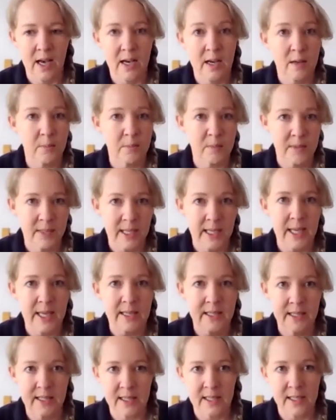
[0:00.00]
And
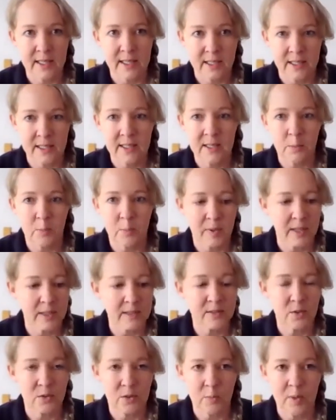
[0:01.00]
again,
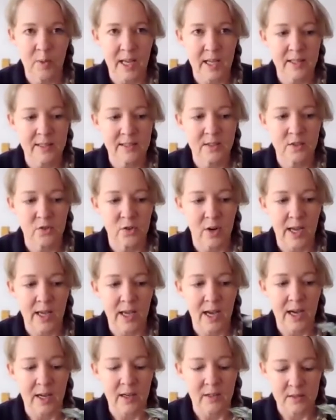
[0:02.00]
so the plants dry
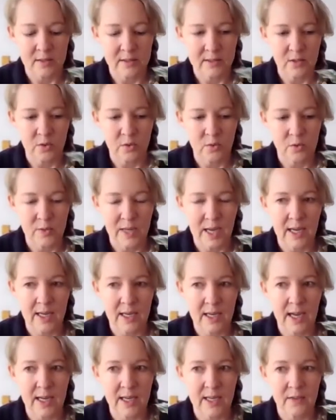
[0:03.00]
out. So
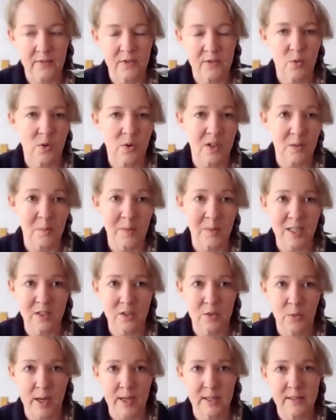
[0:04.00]
I have to water
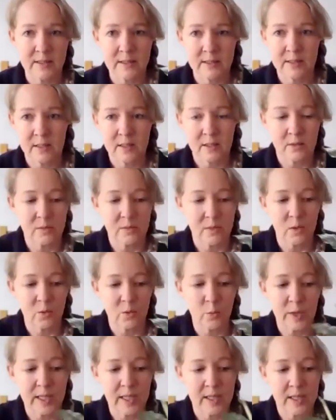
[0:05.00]
about twice a
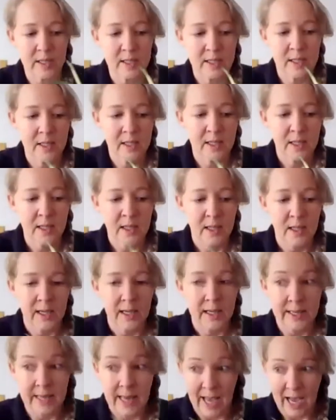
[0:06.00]
week
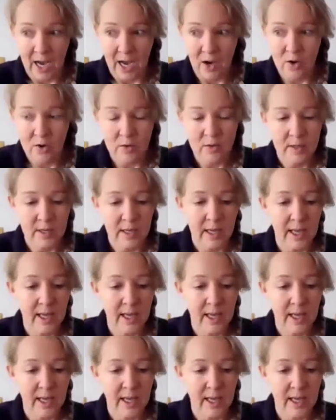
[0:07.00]
now.